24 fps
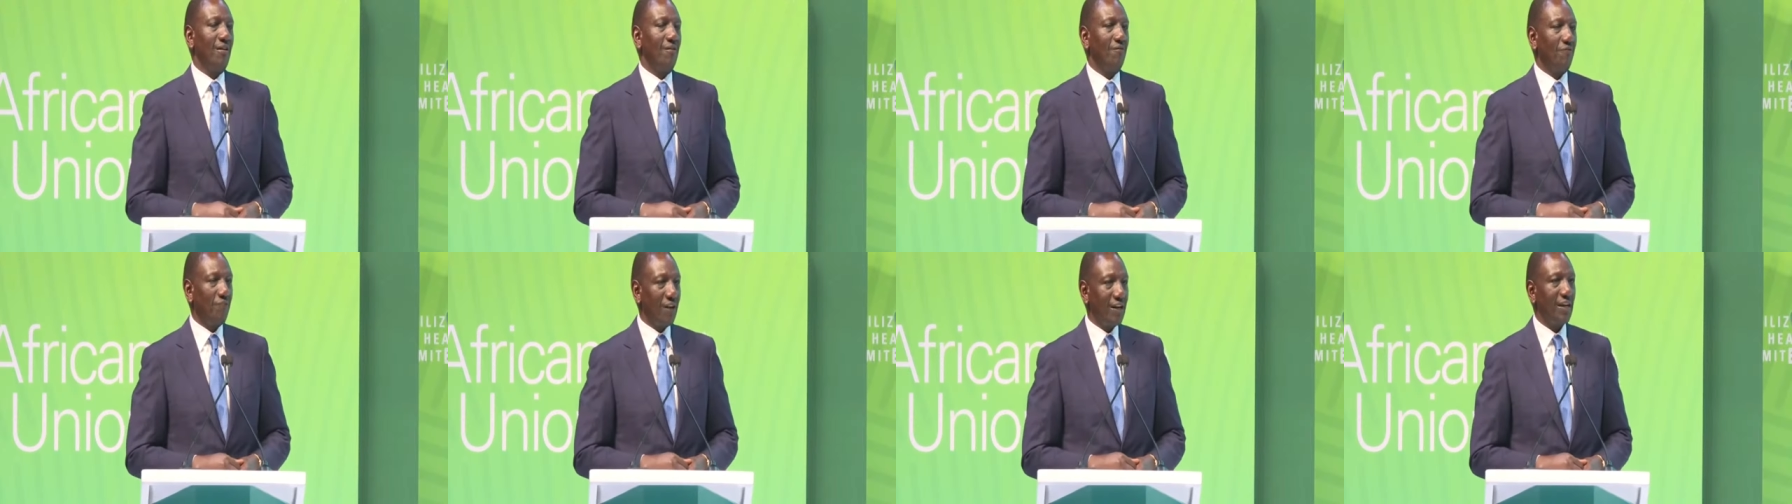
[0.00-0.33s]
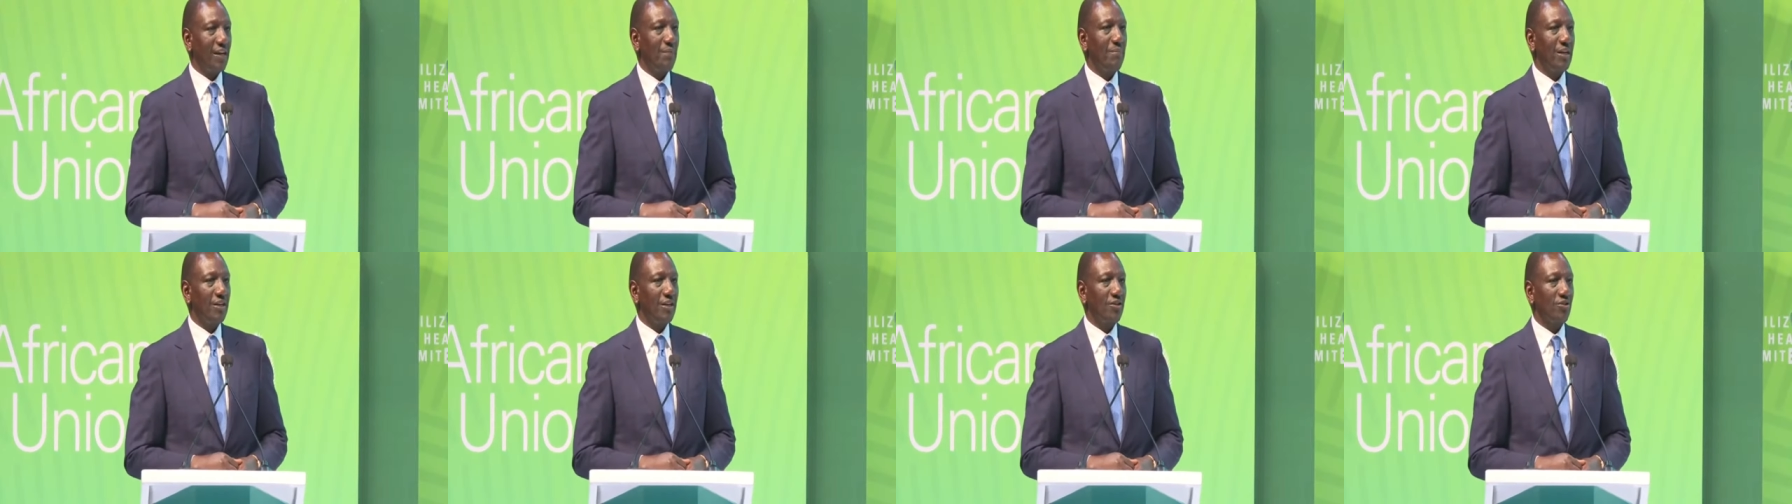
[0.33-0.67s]

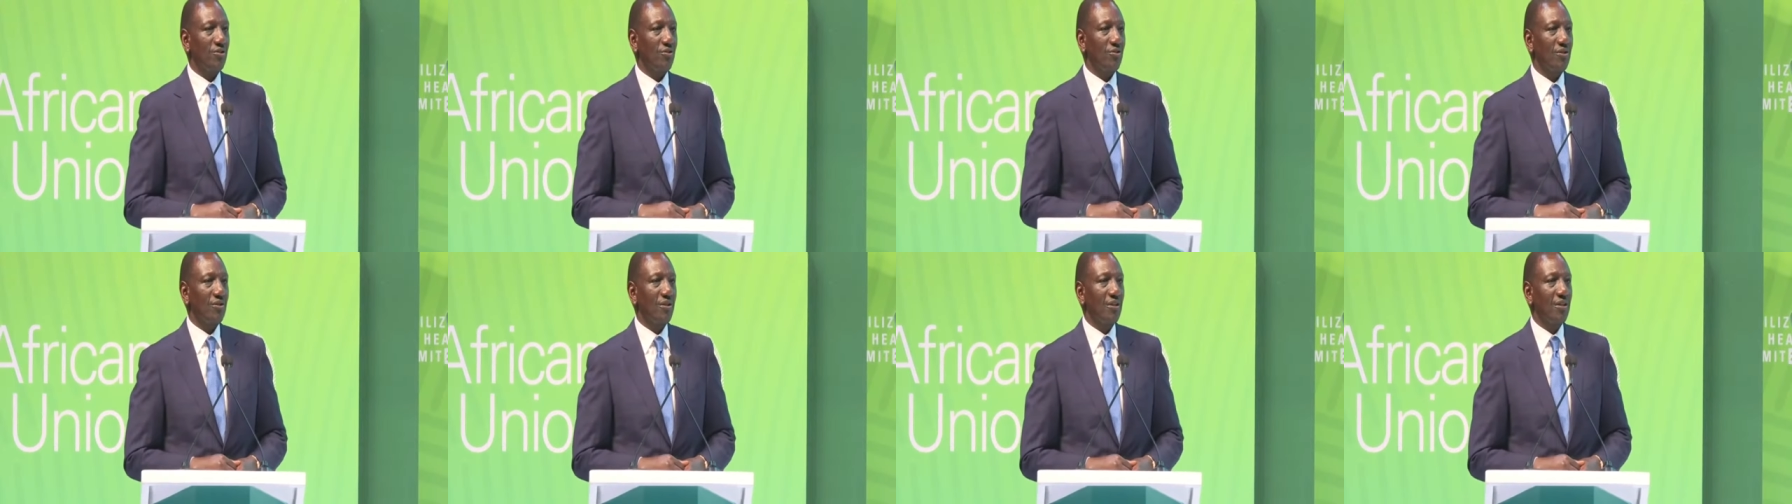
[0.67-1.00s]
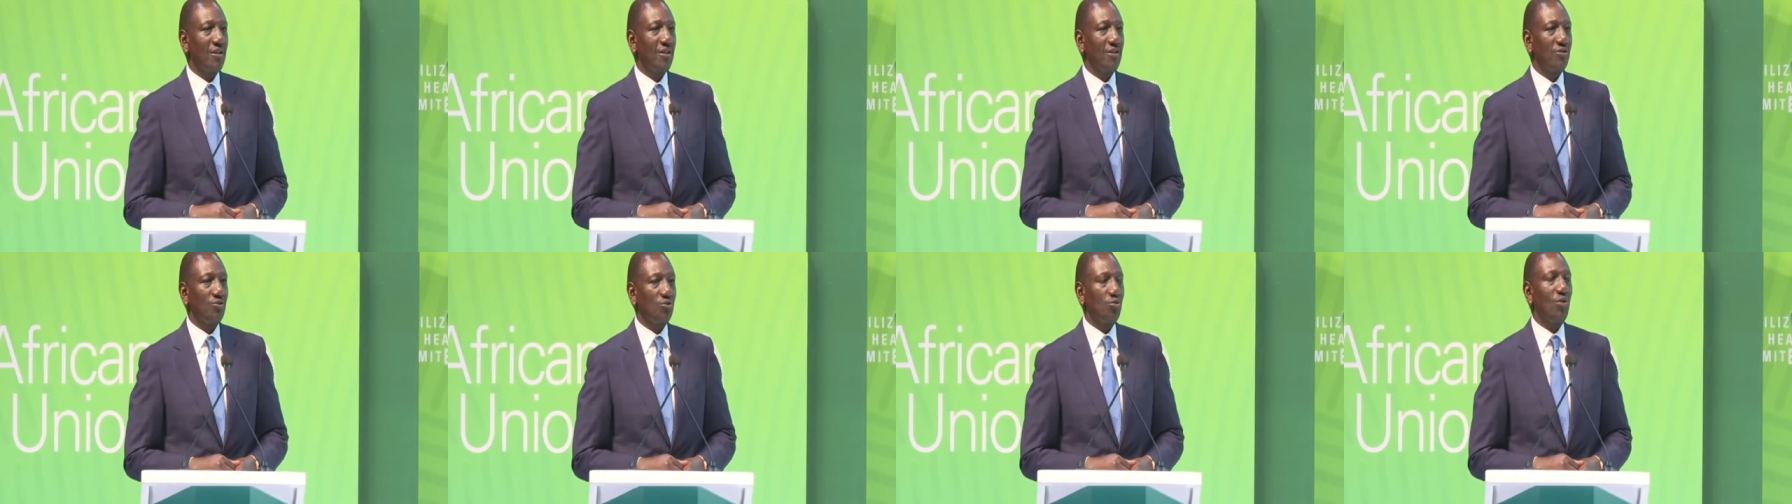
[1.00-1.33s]
Fundamental
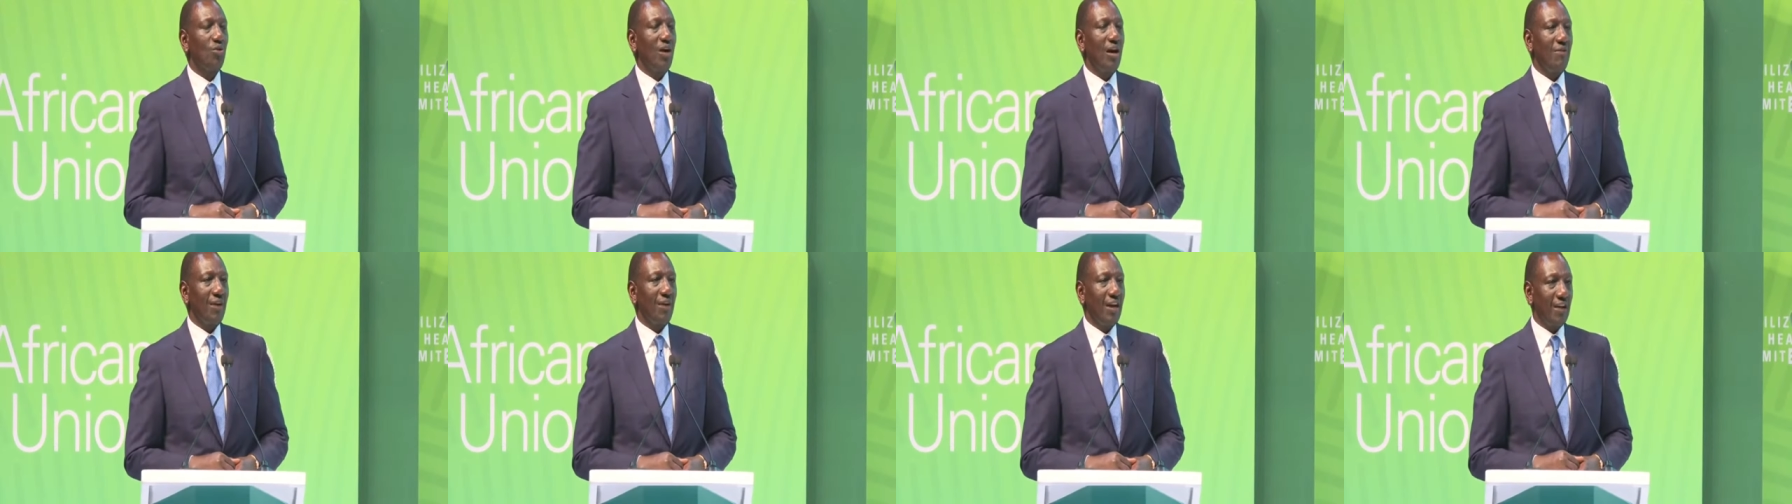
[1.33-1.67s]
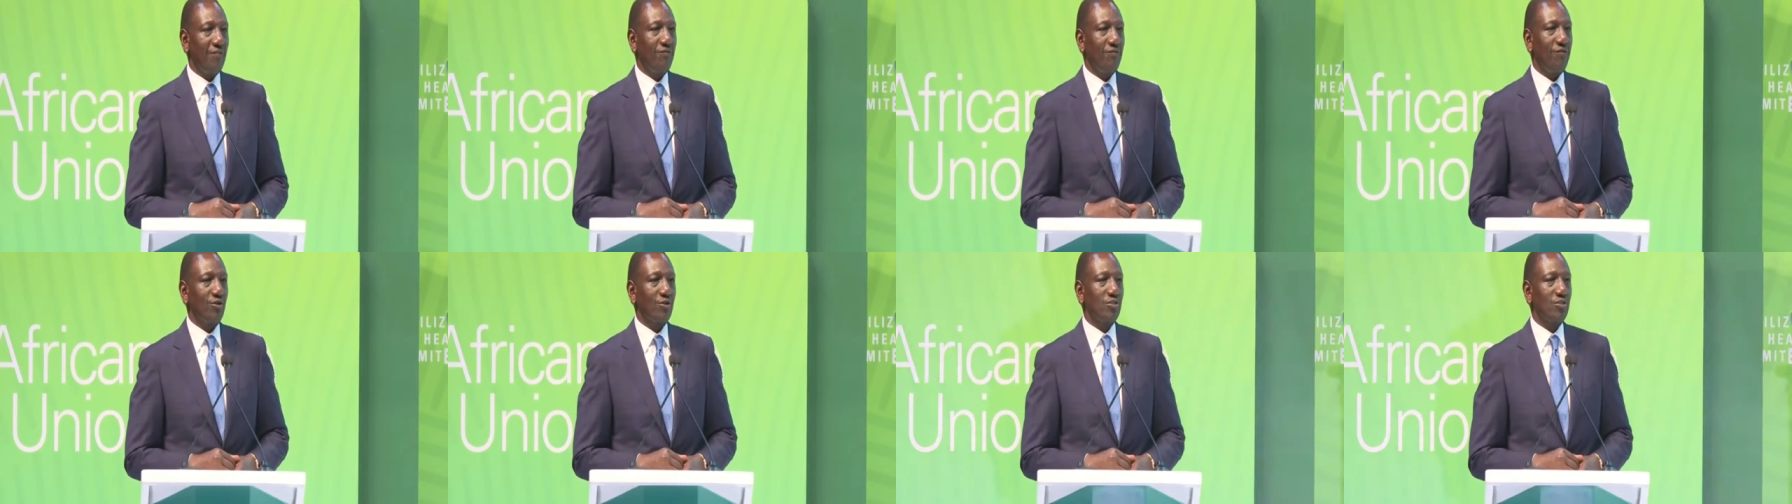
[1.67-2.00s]
to our
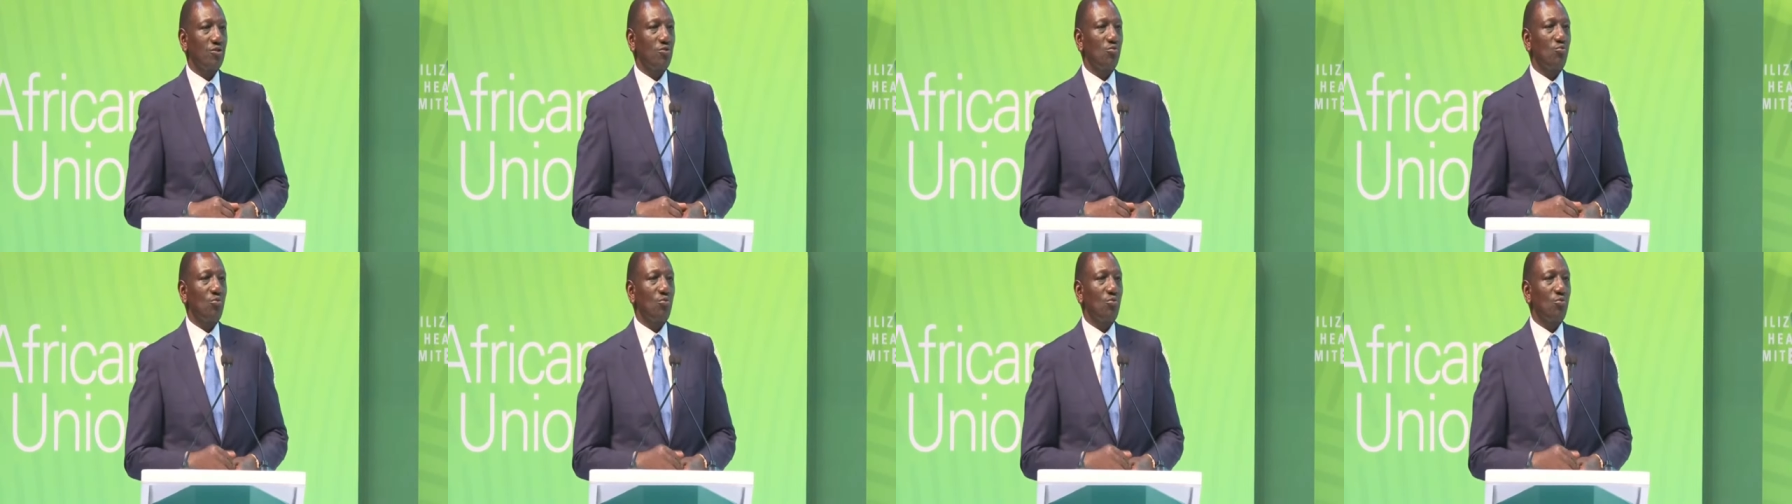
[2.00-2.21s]
efforts